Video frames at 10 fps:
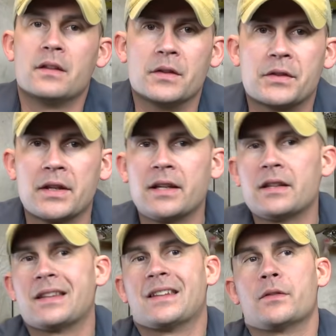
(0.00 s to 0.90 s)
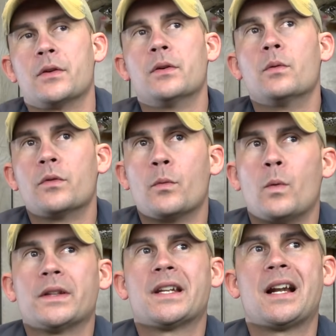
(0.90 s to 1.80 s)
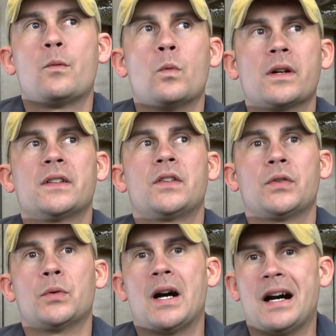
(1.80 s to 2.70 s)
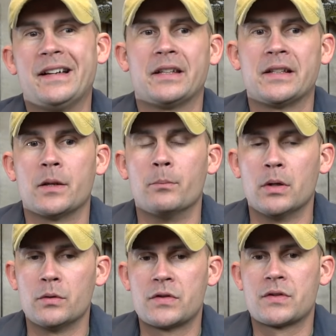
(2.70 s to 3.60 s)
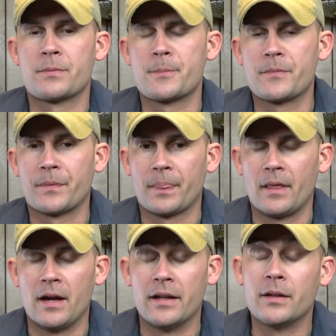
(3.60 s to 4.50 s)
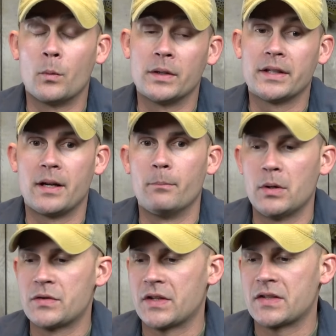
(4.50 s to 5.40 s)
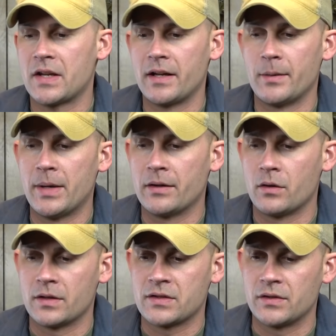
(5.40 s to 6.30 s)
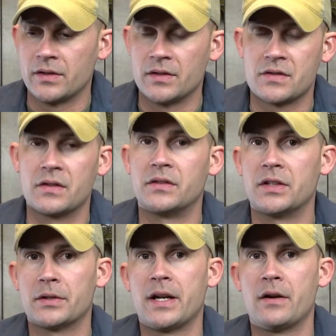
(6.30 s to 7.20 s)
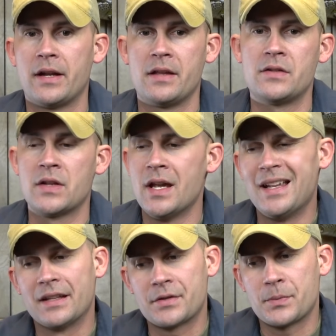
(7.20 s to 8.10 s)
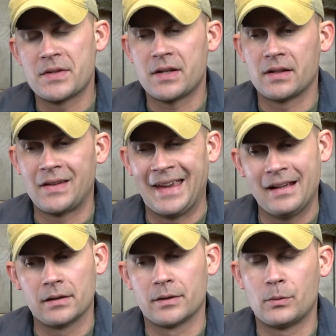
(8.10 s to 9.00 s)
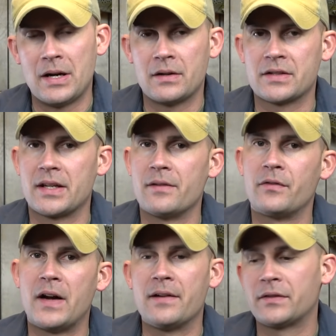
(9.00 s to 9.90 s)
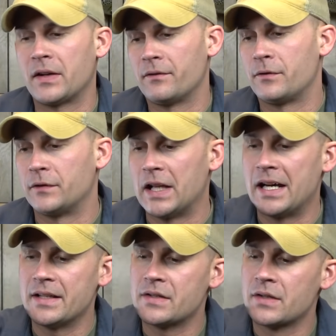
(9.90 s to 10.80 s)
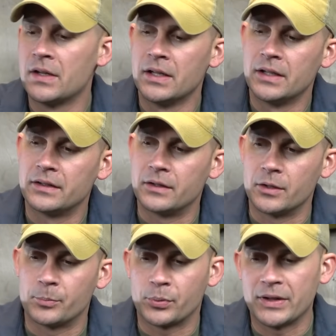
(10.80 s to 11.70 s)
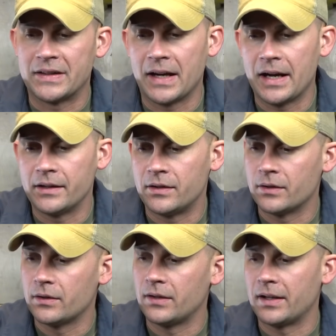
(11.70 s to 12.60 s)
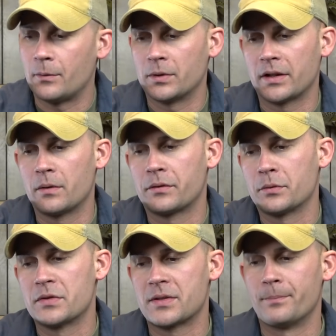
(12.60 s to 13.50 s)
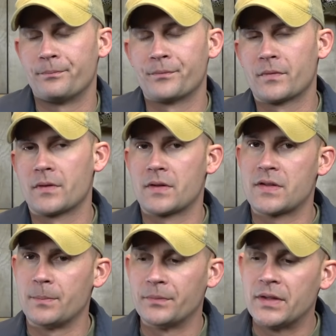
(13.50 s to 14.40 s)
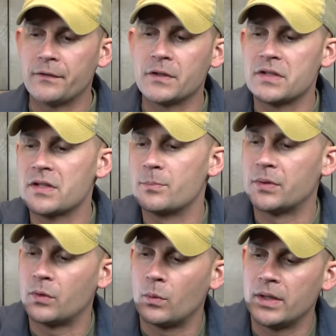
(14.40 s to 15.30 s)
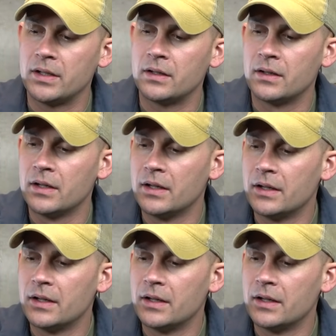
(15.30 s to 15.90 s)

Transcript: there. The one that I wanted to highlight the most, and the one that I'm most excited about, honestly, is the deer hair heads. This one's going to take a little while because I have five flies that are pre-tied here, and I want to go through some differences between